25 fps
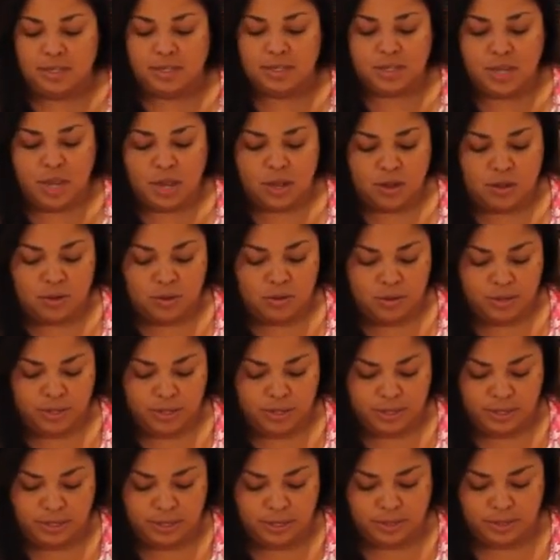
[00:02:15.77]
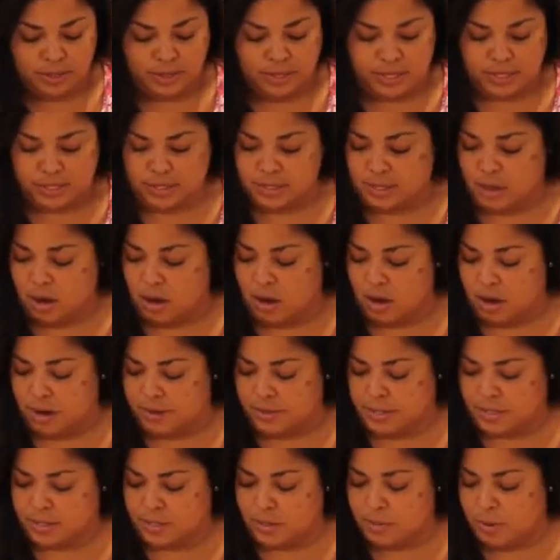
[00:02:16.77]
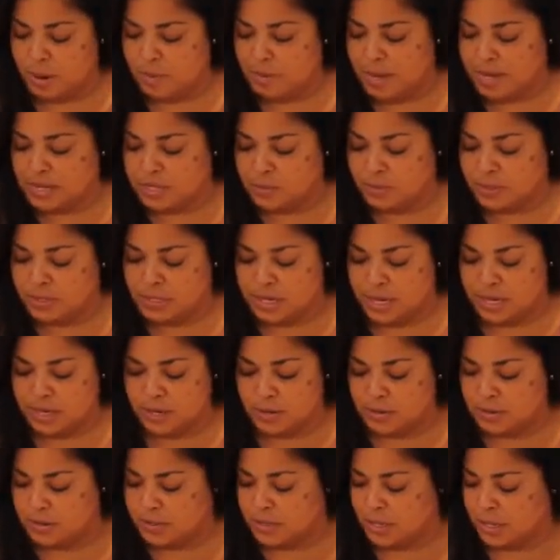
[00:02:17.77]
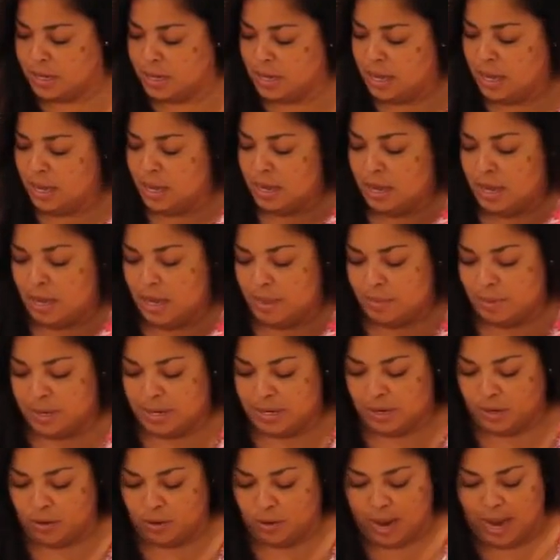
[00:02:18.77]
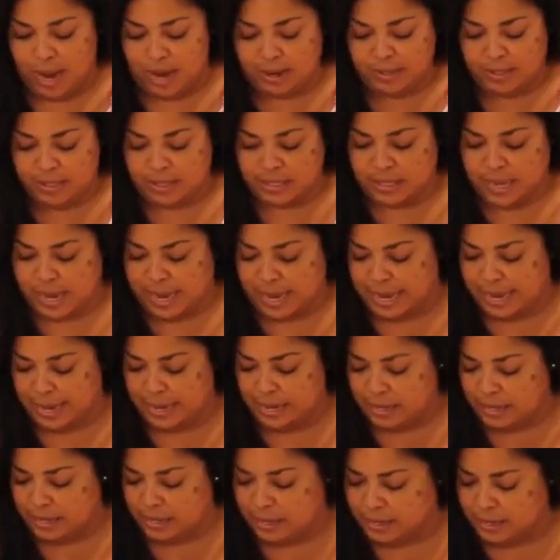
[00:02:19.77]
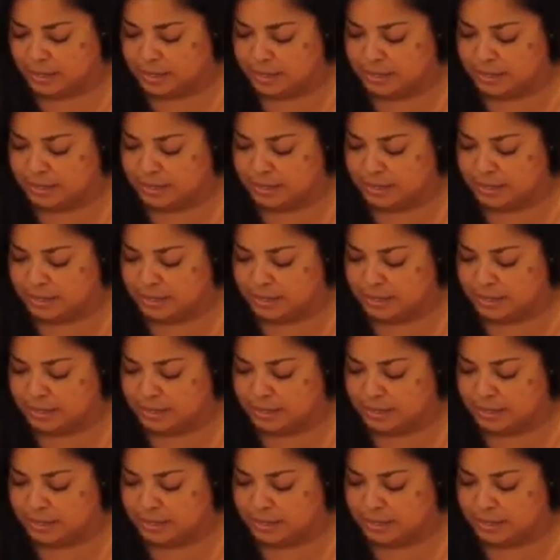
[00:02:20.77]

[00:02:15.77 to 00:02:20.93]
So these are my mashed potatoes. I'm going to crack this egg.